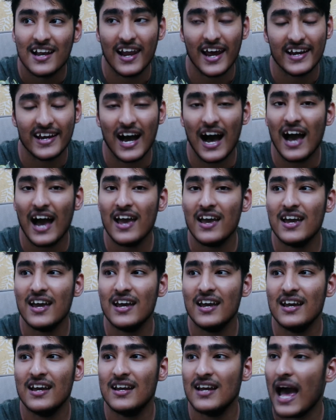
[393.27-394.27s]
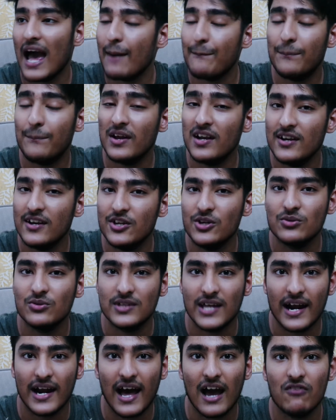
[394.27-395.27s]
like I Apple knew
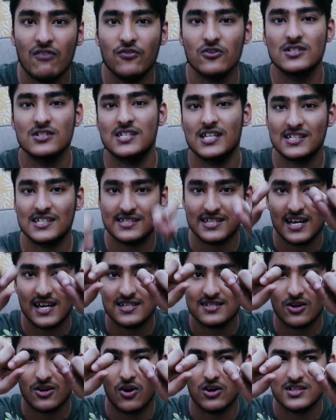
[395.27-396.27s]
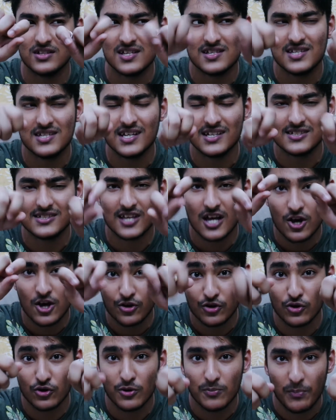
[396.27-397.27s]
that iPhone six S or the six
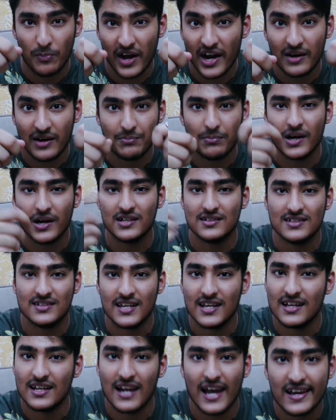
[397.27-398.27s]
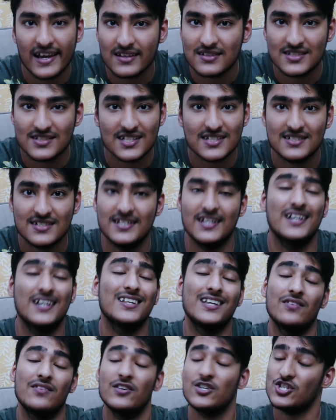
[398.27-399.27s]
could bend, but they like just
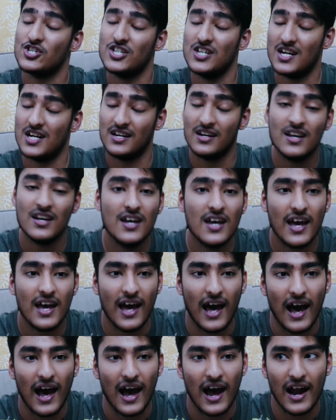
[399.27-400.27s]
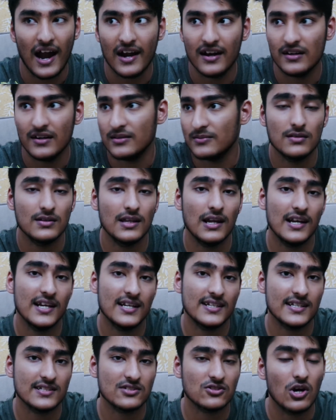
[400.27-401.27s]
didn't give a shit. And the
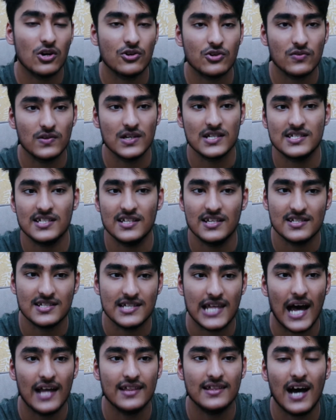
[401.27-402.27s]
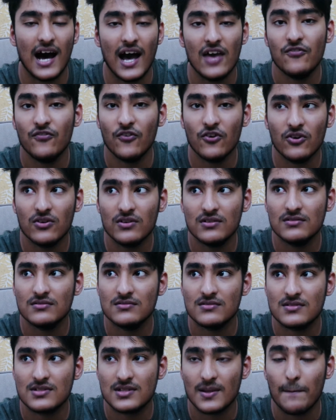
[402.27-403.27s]
latest controversy is that the
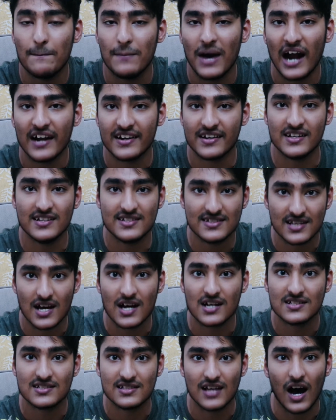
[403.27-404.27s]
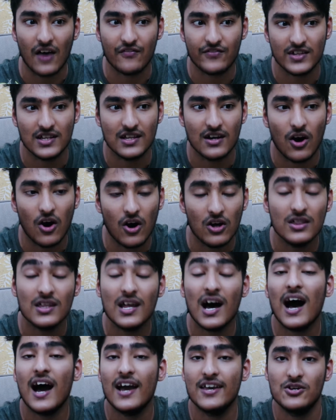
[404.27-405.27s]
iPhone's battery sucks after the on
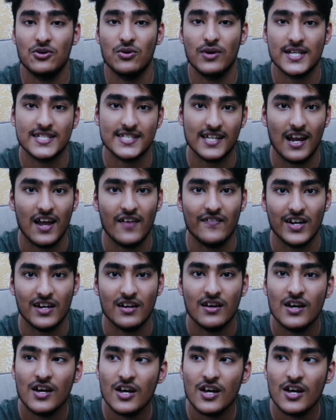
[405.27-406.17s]
the iOS eleven.